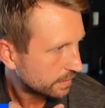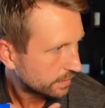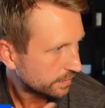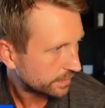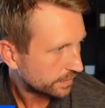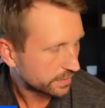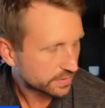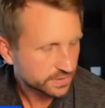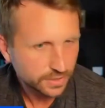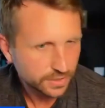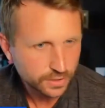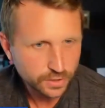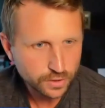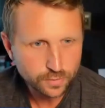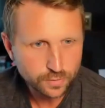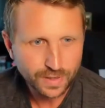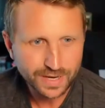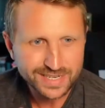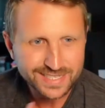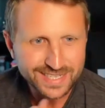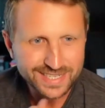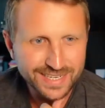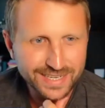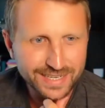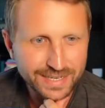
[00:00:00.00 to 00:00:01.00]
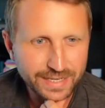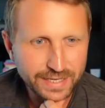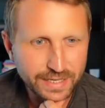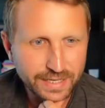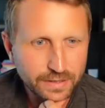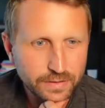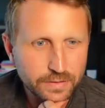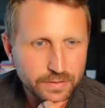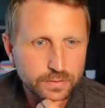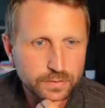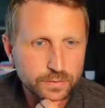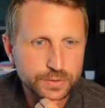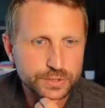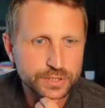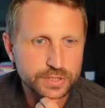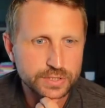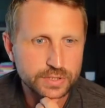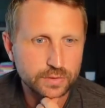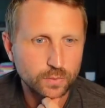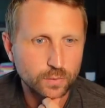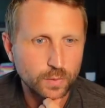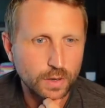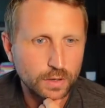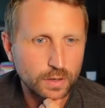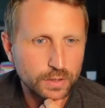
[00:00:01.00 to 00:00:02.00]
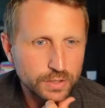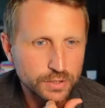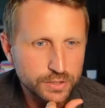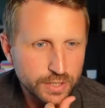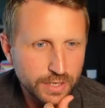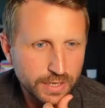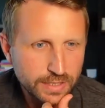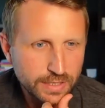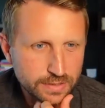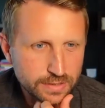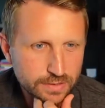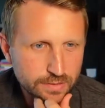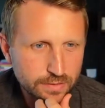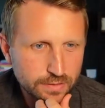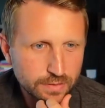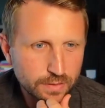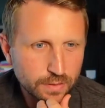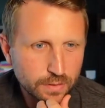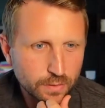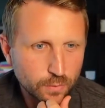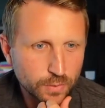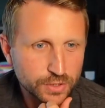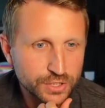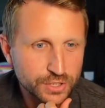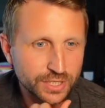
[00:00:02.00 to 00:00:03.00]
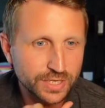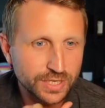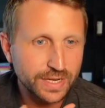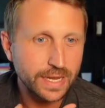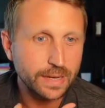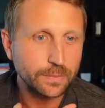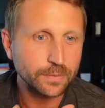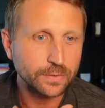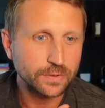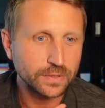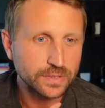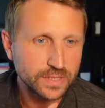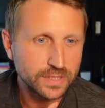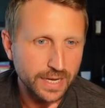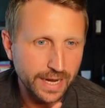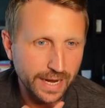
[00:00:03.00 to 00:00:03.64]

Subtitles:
there's a new identity, which is a wallet address, which enables